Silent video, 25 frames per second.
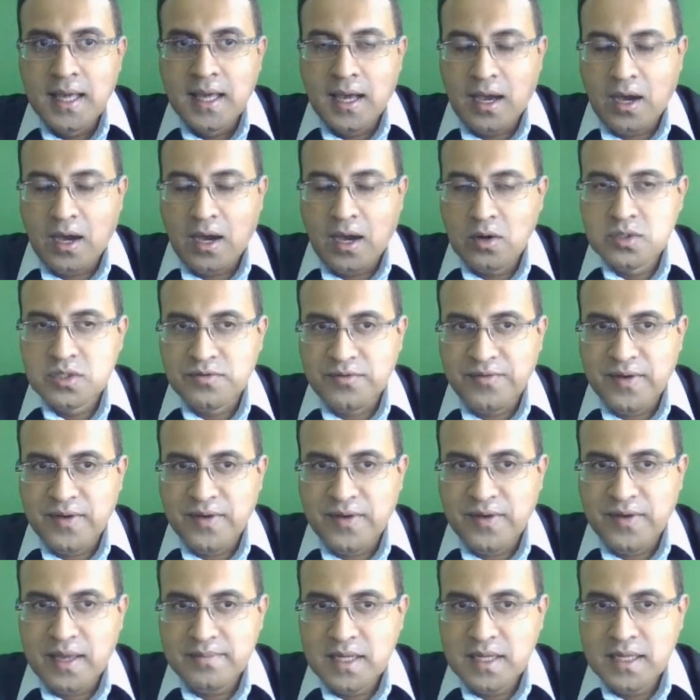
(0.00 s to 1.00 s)
house of the
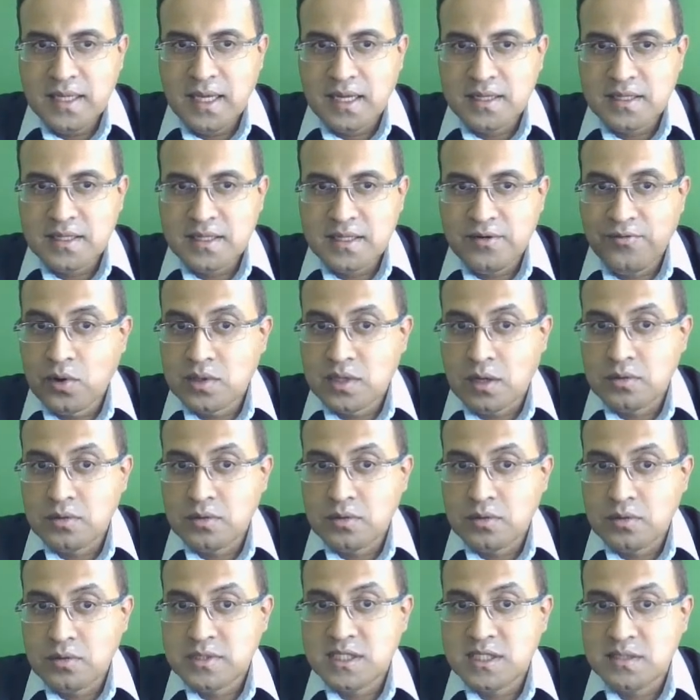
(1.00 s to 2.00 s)
family, and the fourth
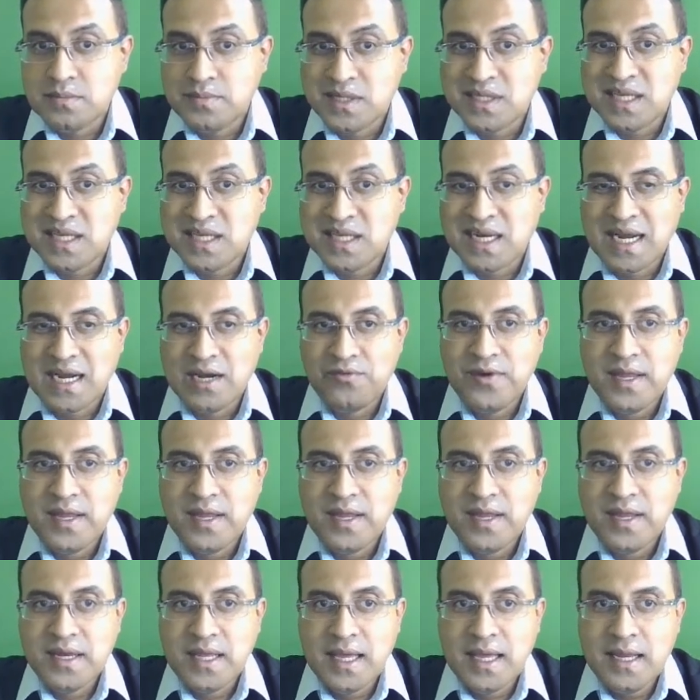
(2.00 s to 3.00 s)
house is motherland.
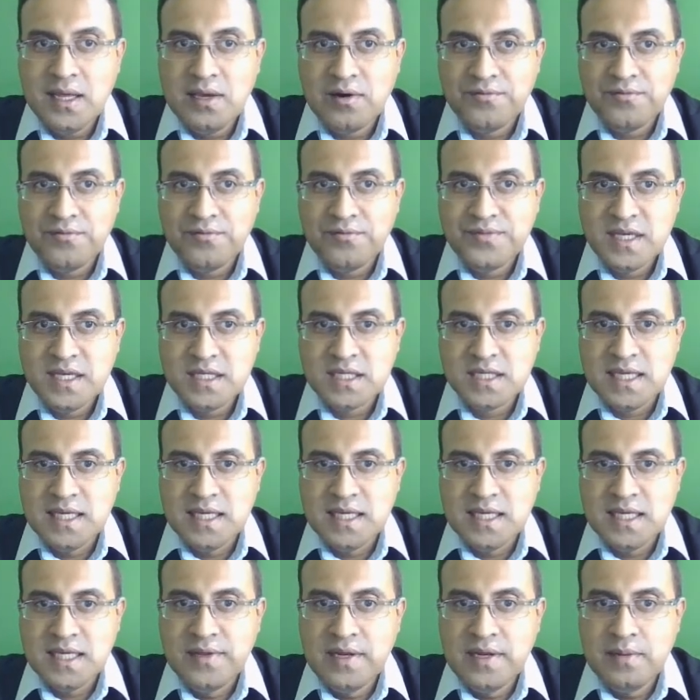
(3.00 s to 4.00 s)
When any of these
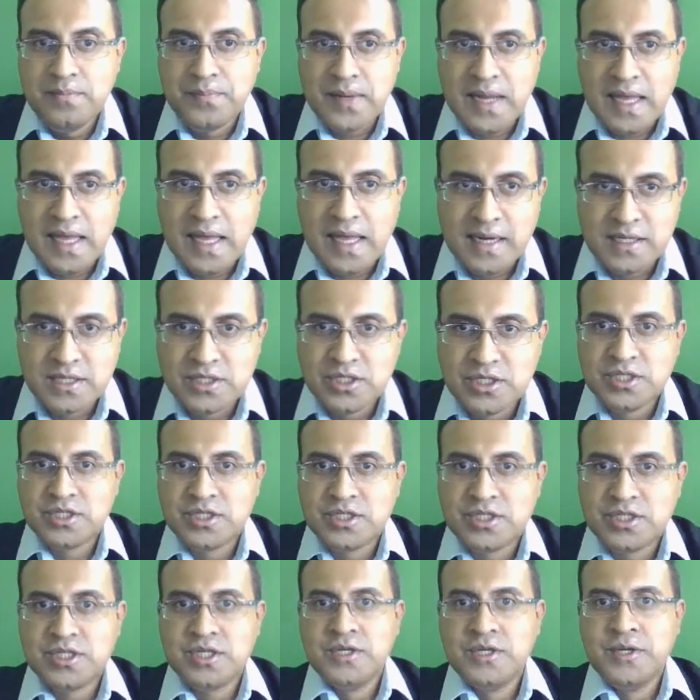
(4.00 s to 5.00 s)
evil
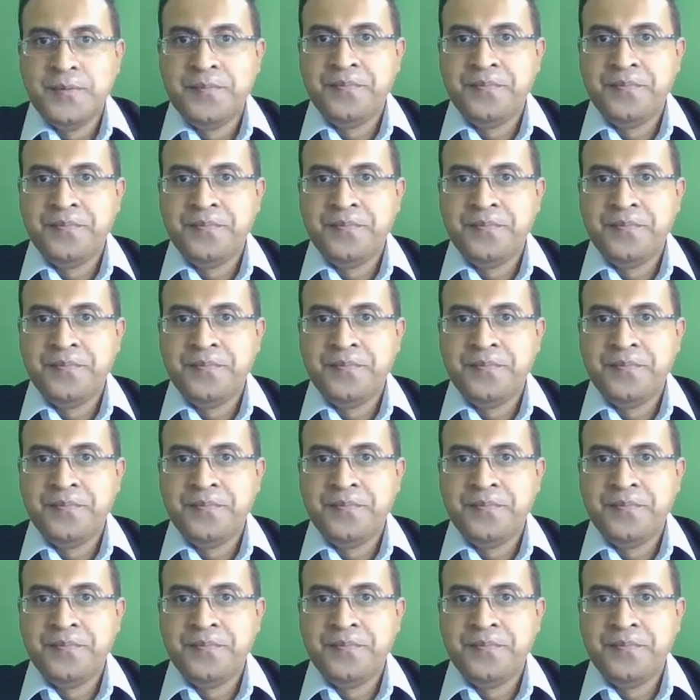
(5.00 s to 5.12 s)
planets